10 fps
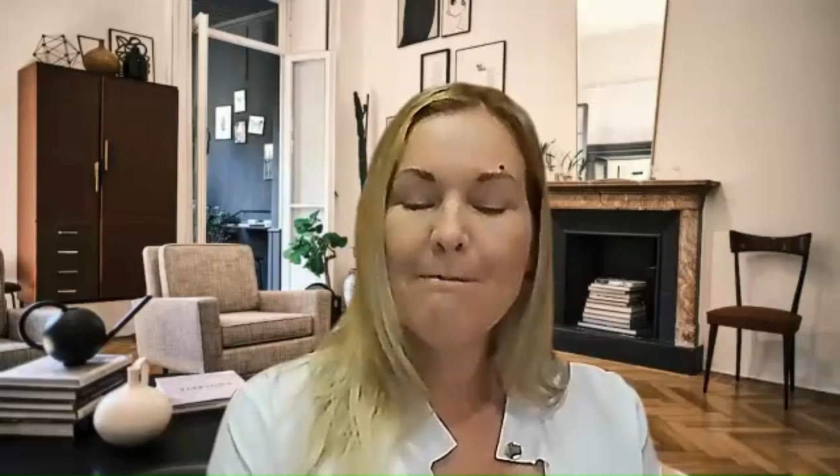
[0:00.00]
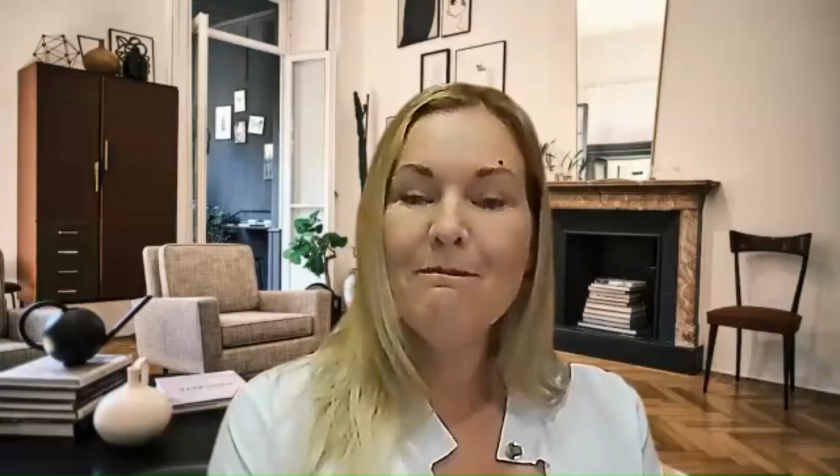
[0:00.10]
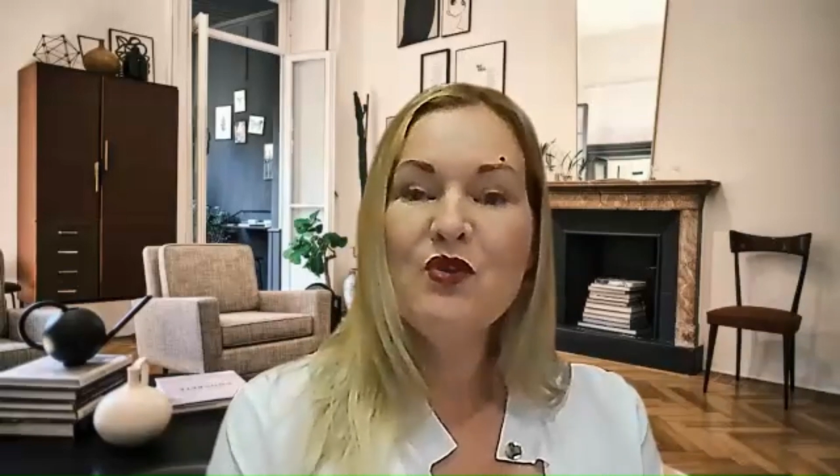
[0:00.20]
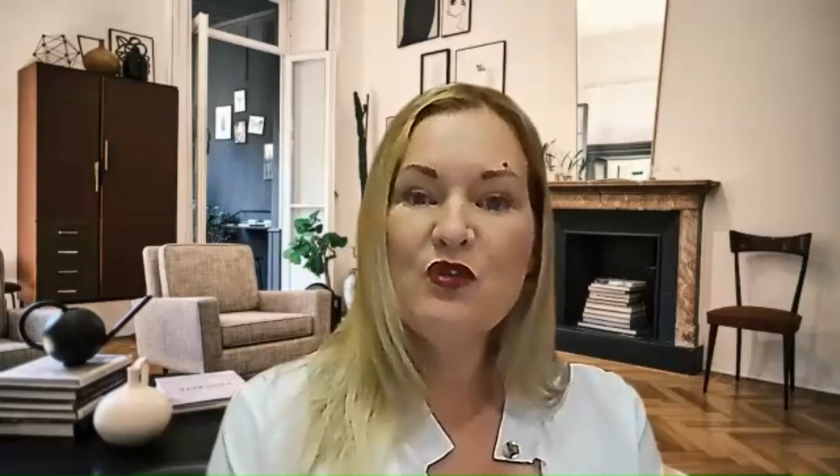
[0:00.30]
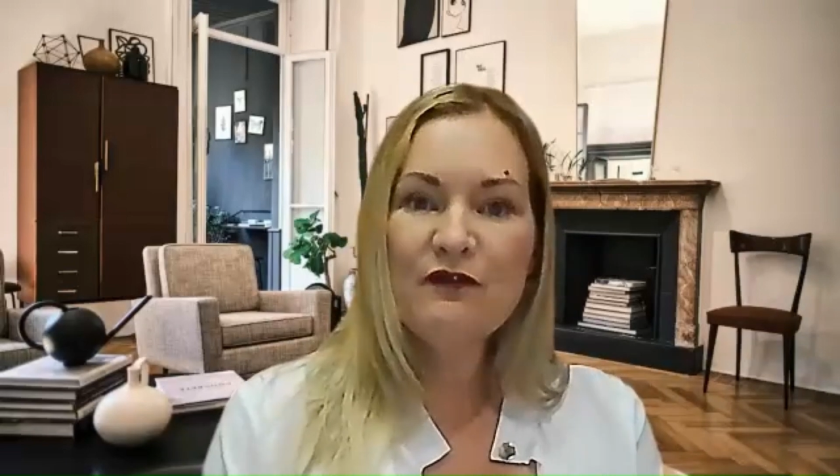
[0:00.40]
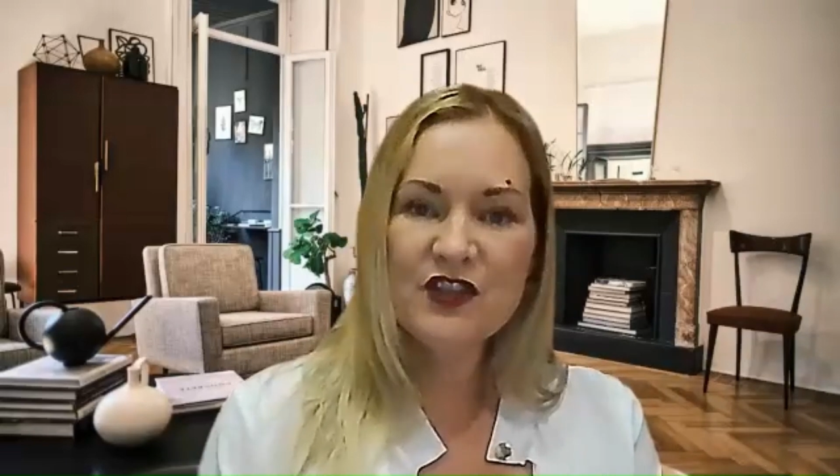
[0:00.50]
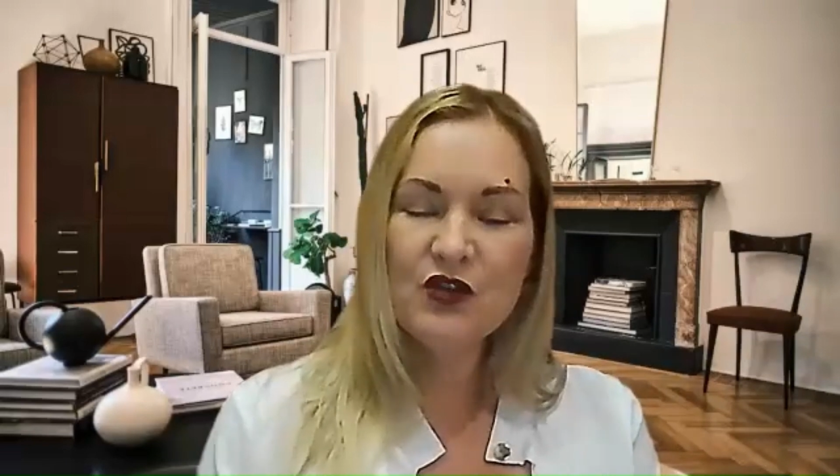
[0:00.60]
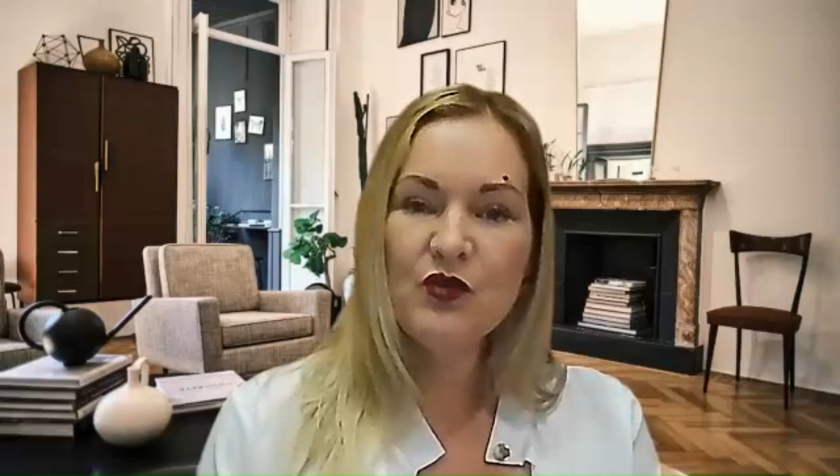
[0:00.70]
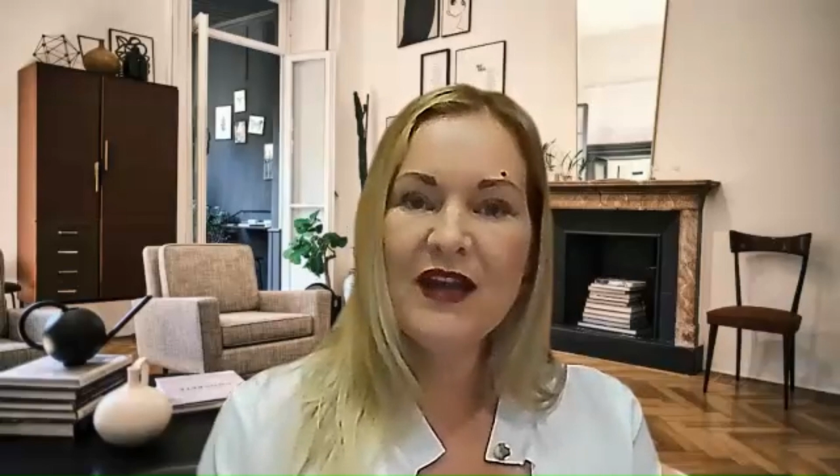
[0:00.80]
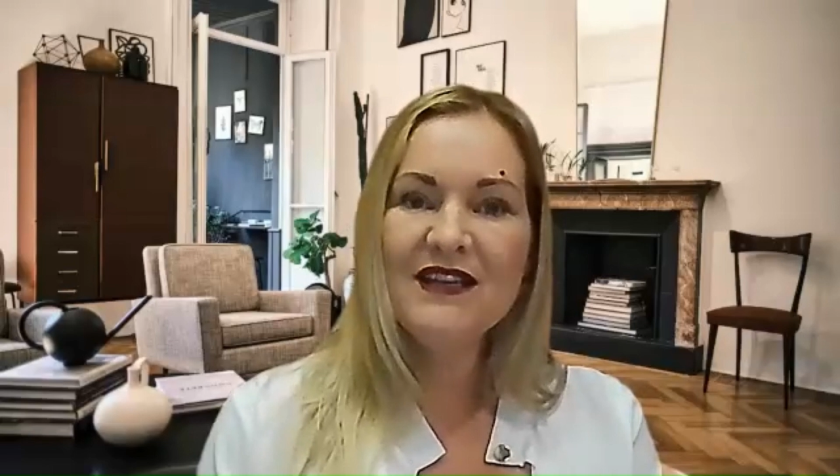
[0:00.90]
move
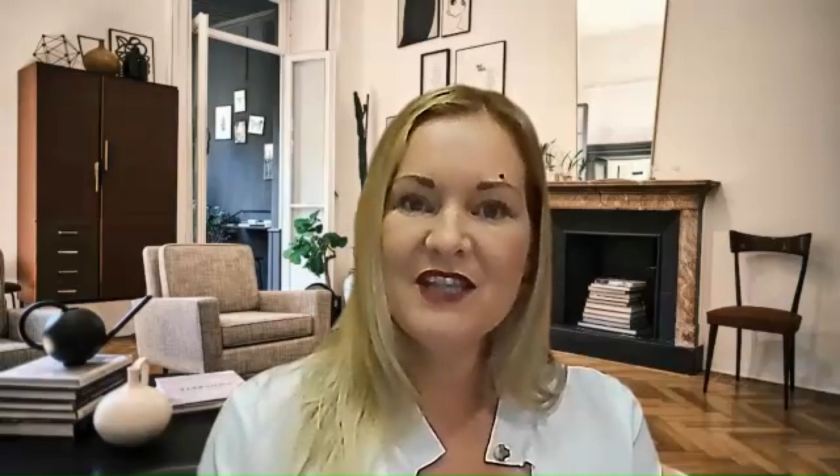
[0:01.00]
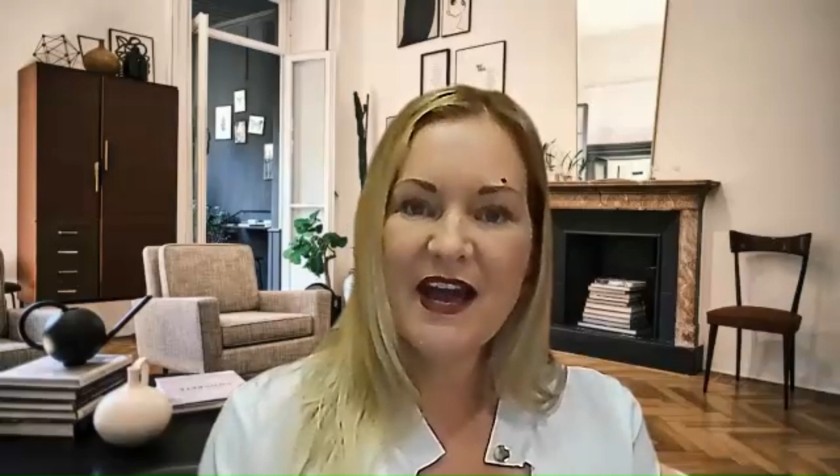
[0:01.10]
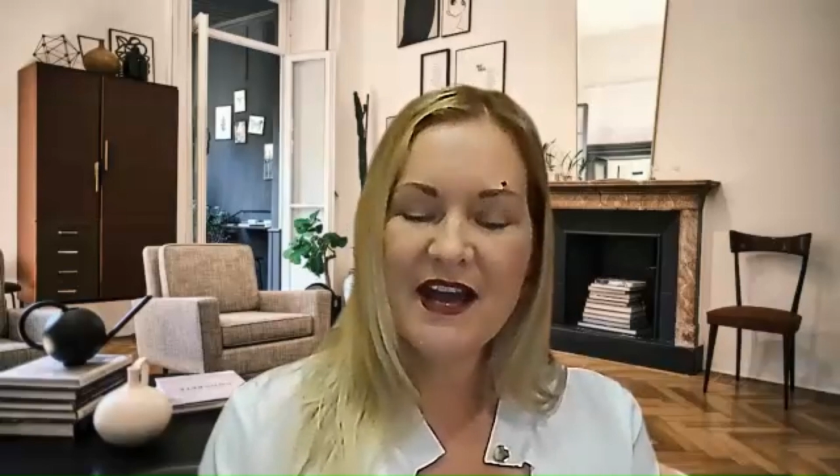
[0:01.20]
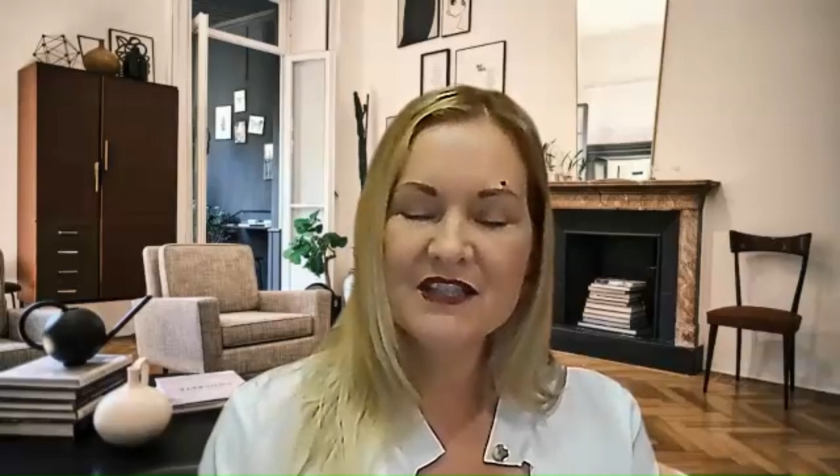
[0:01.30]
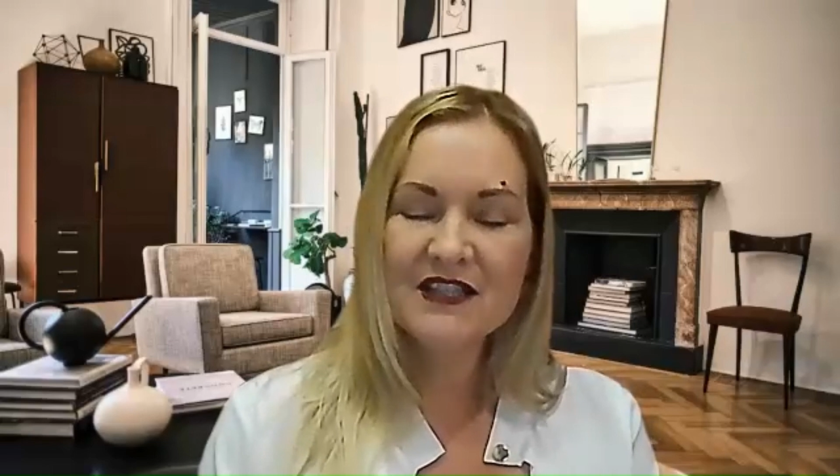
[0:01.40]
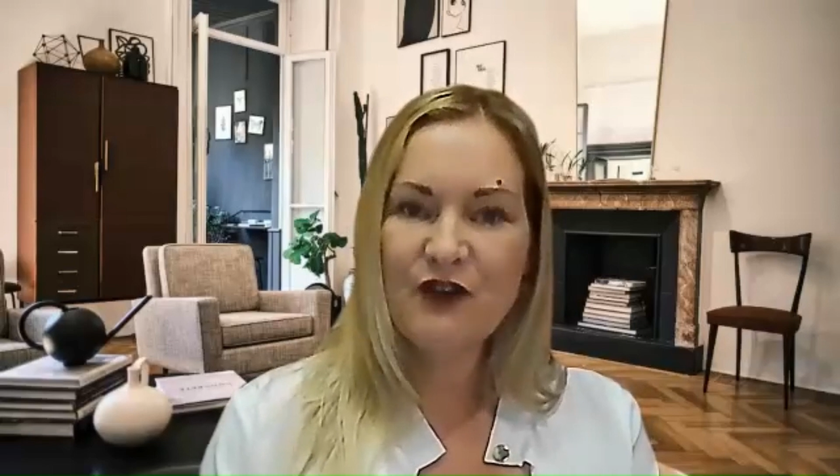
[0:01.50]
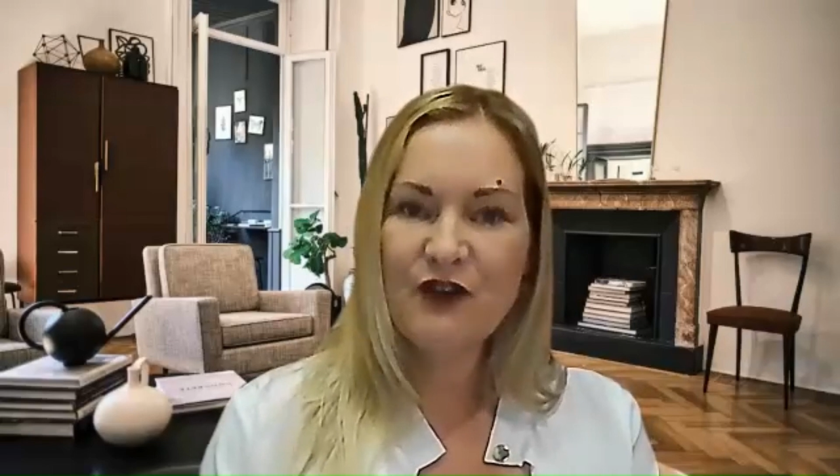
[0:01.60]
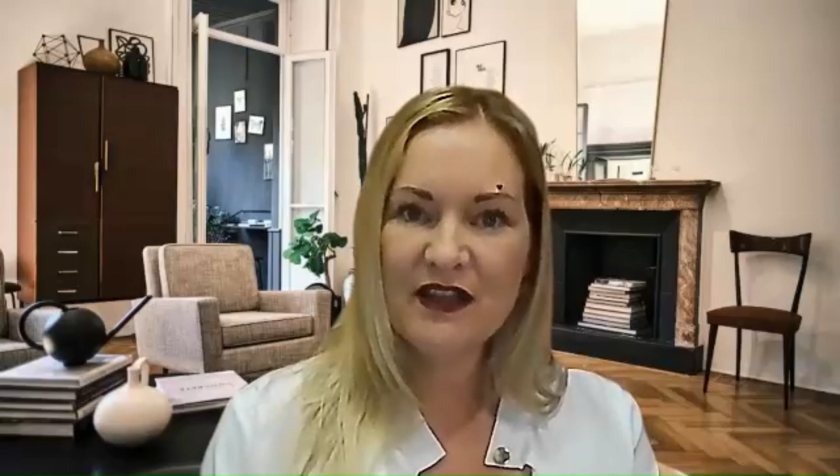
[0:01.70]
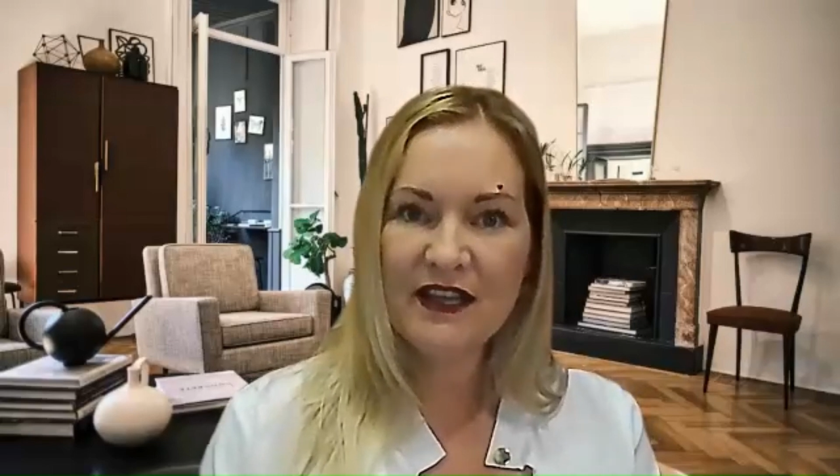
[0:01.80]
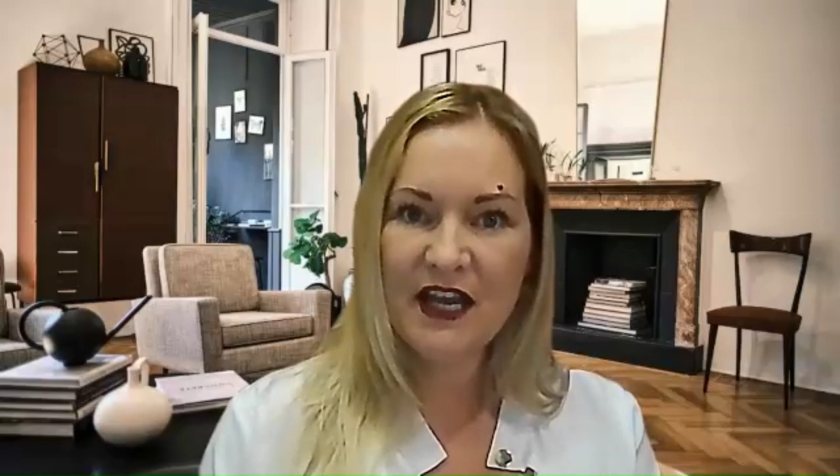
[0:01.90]
to a
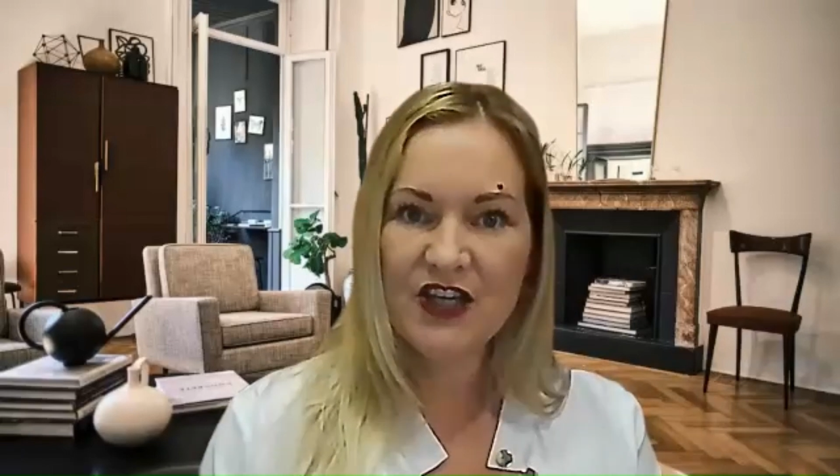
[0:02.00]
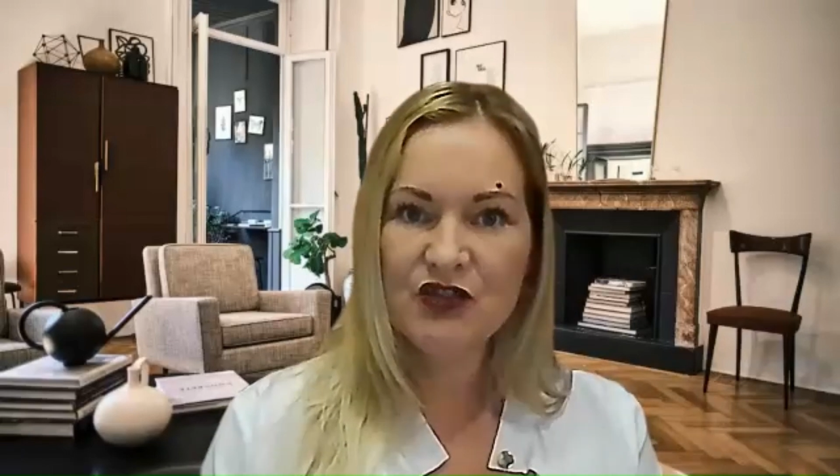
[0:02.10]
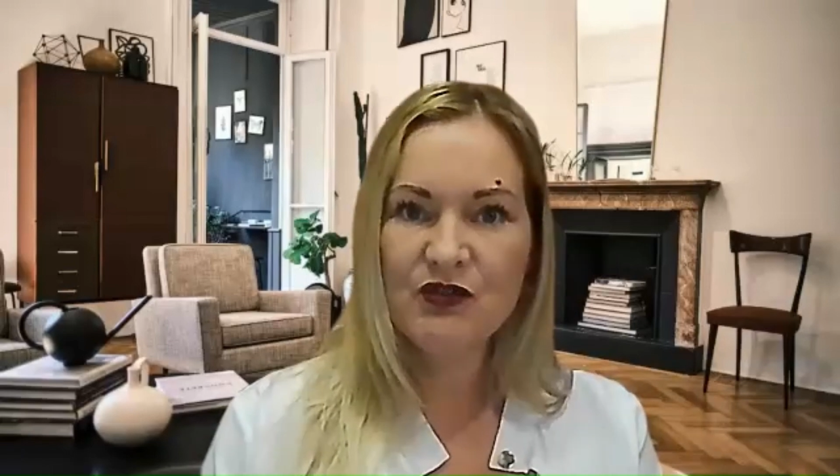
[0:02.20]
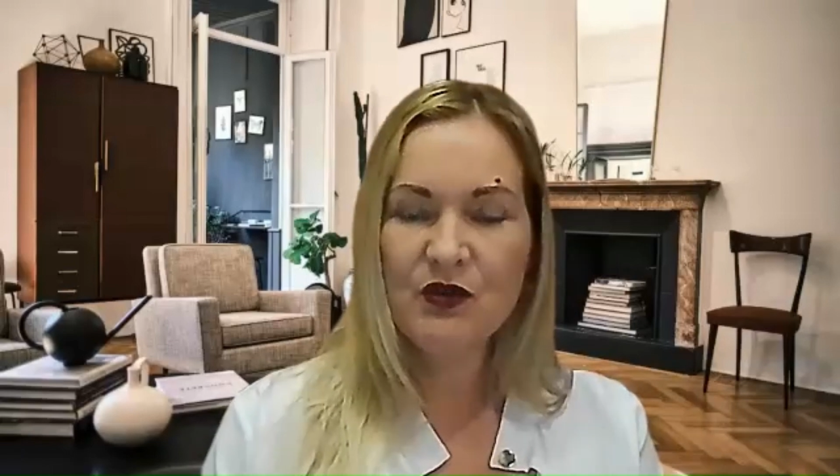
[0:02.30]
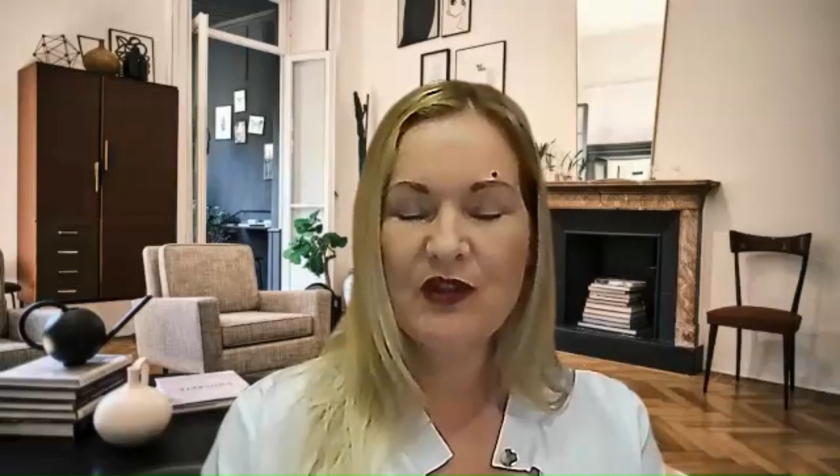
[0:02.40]
tax-friendly country,